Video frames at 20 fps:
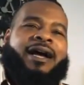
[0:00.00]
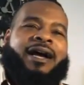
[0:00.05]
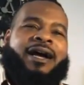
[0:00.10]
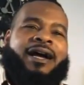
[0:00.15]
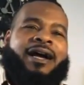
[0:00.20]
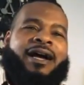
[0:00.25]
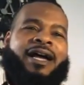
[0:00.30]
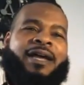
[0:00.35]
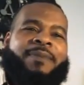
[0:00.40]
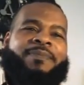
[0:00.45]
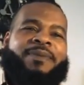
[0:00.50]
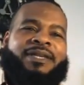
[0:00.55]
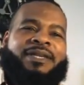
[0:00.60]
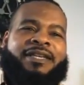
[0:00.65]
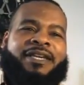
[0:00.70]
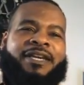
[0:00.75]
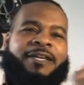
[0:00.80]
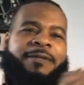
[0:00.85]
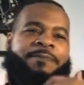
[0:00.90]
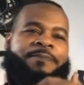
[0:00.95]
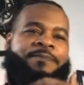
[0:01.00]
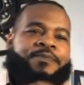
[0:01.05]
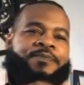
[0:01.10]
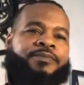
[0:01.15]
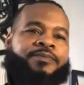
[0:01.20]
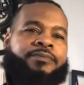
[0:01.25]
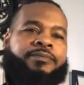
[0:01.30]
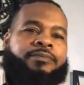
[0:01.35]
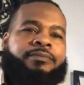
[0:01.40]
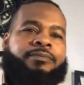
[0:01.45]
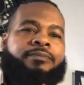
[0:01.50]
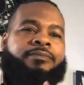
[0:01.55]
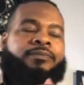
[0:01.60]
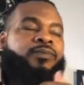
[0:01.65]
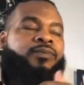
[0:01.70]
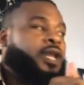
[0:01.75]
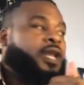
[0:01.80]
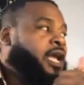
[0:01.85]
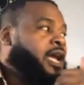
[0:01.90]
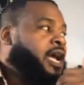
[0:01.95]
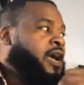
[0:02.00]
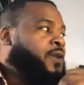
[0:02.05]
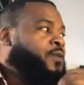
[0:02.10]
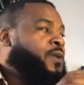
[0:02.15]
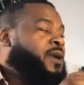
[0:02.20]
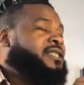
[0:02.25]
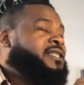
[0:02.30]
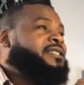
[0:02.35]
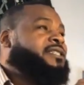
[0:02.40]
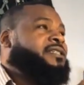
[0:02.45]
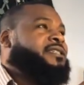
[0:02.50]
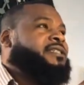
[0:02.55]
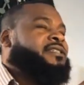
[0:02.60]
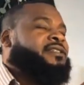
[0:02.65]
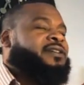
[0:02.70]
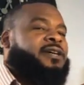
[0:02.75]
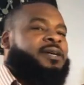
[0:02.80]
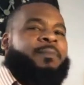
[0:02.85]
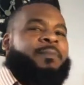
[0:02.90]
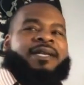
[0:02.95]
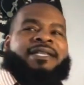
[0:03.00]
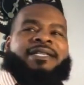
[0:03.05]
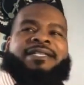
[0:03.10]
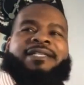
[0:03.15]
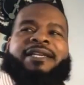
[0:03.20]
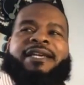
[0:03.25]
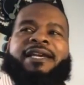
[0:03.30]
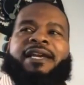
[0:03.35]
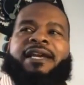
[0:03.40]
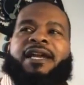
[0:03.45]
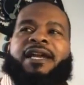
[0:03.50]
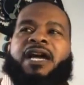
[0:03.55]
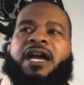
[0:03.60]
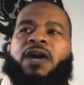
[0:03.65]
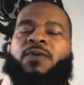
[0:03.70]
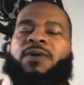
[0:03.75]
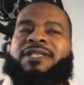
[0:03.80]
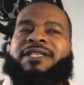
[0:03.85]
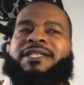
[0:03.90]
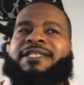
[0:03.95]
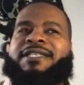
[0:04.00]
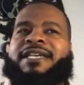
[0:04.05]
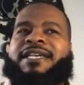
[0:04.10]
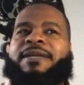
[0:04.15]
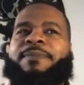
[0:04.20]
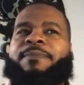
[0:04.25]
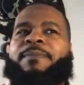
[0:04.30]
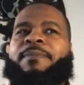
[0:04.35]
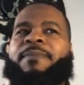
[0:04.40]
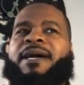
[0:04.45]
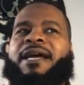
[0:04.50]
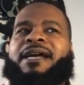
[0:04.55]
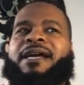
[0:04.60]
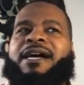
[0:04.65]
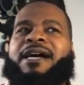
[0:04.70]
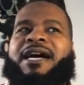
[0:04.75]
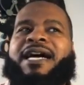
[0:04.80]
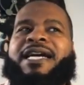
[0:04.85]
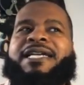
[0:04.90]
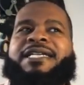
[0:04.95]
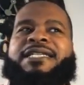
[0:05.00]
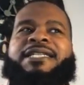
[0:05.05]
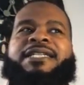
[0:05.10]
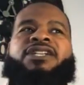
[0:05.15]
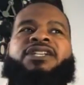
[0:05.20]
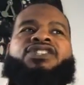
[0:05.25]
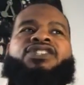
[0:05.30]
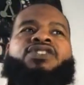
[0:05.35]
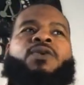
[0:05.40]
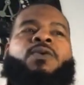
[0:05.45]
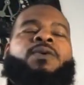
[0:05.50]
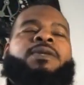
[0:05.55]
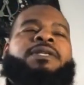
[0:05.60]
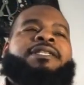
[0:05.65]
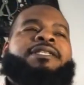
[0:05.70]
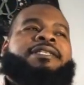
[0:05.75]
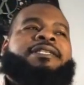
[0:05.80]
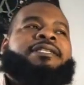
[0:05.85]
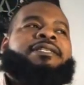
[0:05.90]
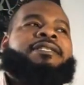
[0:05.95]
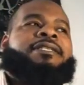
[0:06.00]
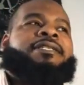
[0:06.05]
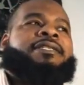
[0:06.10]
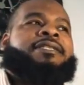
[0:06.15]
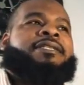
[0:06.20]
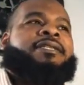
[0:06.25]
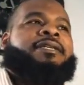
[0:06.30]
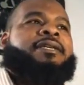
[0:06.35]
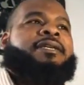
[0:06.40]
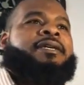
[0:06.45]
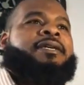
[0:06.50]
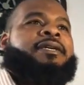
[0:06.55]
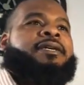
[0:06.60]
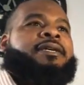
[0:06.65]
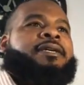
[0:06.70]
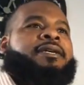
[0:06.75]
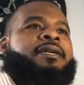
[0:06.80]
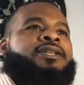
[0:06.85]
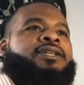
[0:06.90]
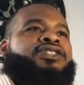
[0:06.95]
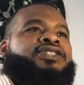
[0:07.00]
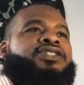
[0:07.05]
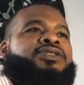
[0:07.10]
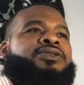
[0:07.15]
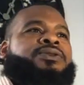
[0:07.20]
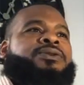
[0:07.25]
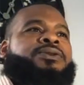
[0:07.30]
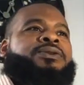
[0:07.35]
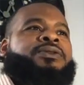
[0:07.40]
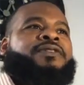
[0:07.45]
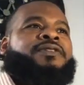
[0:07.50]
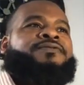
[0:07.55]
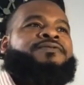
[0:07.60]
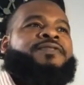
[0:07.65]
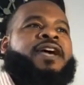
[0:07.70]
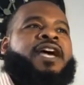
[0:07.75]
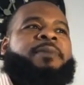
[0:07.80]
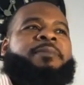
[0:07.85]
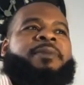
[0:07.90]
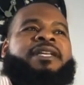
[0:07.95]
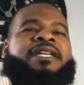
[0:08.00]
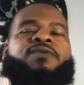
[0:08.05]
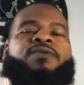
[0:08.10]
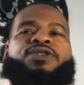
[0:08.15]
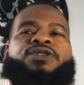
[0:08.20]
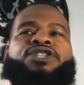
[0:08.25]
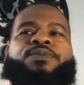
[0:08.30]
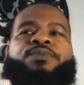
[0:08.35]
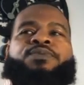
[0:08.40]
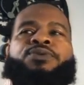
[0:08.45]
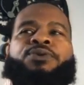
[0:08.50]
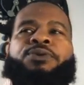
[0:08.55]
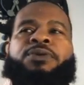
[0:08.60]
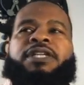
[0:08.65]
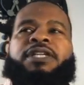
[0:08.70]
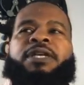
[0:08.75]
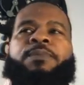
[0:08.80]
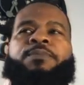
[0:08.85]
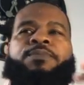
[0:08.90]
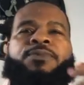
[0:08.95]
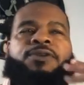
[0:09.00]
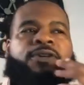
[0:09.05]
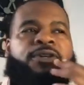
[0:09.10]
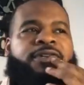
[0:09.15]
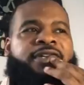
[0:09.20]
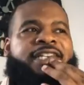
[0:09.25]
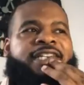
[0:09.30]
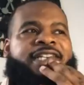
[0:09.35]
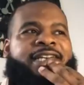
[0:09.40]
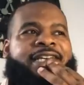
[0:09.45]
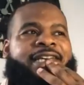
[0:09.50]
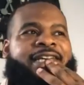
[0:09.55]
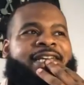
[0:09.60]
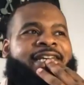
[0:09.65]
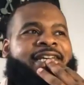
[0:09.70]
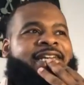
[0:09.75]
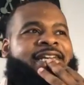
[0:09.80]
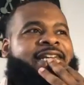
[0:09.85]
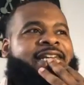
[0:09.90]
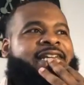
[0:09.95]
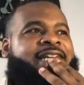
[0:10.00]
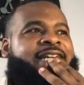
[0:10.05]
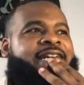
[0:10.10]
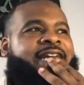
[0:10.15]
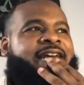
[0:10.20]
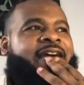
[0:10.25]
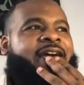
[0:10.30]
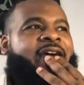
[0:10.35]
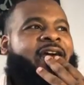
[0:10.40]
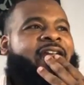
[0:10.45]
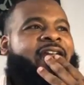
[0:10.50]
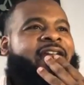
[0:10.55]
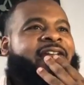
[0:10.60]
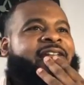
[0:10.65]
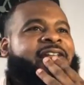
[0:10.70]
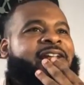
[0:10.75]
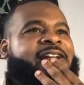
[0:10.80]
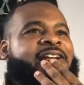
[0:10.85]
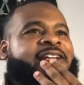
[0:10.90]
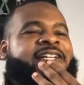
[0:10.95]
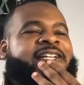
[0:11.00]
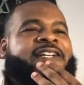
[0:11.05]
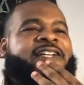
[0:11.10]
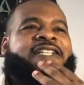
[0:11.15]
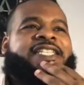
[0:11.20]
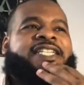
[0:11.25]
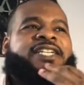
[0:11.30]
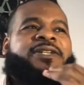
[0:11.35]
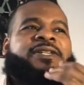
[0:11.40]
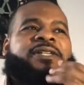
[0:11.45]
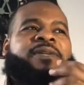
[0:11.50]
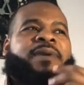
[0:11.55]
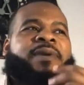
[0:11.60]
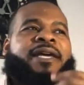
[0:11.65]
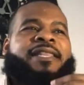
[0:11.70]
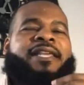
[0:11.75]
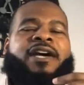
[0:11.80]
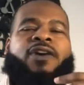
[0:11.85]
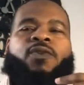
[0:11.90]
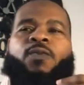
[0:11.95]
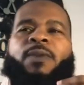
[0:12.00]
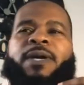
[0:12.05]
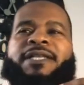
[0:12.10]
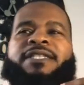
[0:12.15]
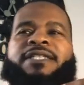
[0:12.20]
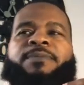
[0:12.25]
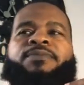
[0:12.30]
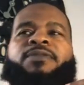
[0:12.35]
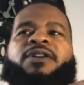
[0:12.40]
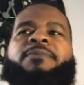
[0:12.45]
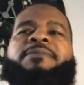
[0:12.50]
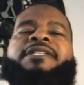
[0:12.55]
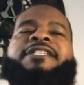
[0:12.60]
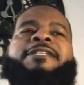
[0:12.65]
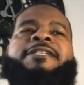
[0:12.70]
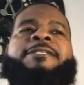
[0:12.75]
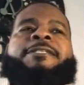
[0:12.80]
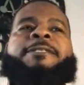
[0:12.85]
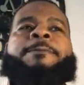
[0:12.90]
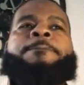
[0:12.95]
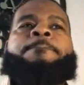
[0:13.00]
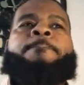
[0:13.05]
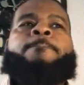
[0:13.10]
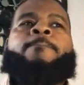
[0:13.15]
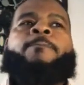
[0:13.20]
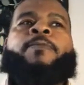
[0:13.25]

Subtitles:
I begin, I want to start by saying I want to send my highest condolences to the family that was brutally murdered in London, Ontario, by that white supremacist.